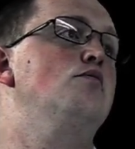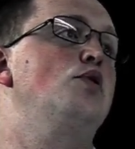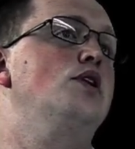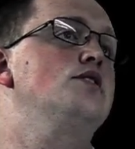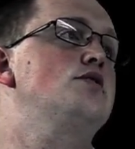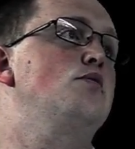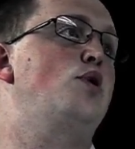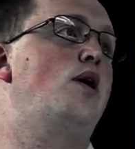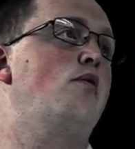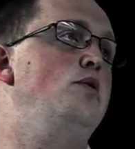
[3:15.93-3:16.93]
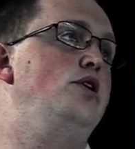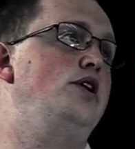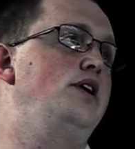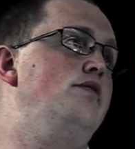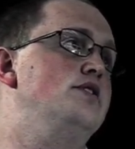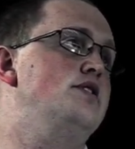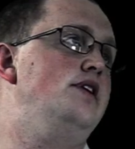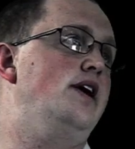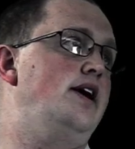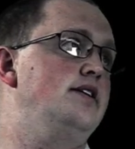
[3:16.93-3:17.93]
plus the probability of us
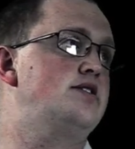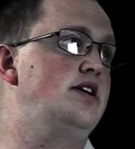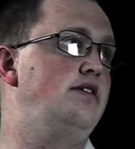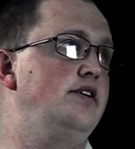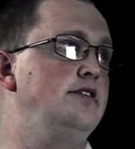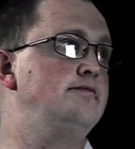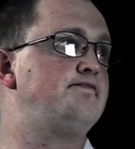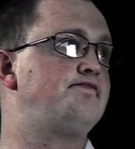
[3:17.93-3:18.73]
not saving,